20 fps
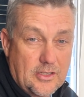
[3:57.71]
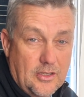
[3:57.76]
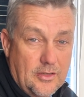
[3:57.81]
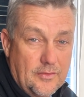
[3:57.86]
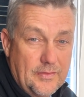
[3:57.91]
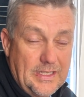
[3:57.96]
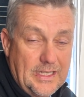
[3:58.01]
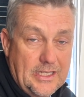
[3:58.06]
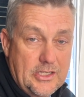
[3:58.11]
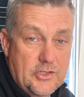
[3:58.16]

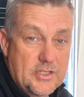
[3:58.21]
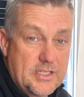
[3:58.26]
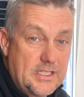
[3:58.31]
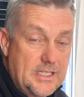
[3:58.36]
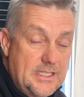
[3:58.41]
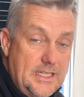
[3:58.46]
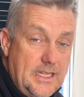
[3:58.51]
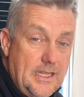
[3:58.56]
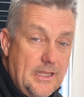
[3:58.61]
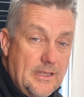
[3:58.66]
of
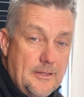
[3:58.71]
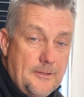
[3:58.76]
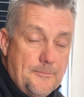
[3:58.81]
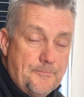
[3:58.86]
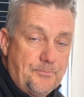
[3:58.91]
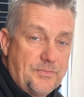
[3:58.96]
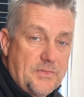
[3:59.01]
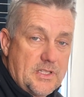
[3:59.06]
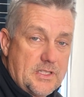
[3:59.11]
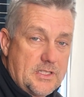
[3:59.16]
electricity.
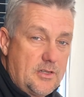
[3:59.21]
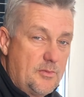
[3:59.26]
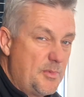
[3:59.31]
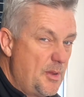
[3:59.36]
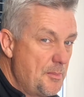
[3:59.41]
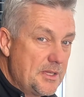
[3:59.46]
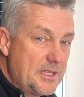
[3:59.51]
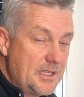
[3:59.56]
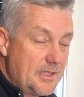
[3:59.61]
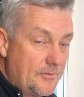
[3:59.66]
So
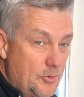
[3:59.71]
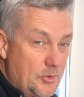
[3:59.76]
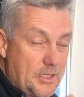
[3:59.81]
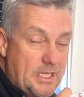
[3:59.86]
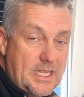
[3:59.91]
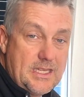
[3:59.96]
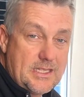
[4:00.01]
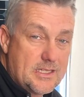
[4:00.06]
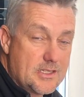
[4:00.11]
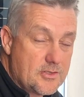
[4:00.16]
remember, if your
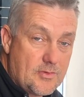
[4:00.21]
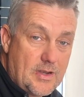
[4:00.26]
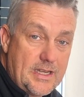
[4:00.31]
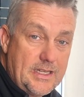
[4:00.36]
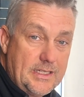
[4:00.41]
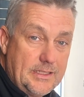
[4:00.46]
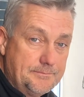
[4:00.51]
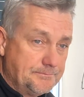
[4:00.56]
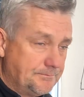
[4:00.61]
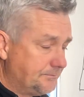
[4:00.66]
Geyser is
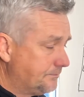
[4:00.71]
running,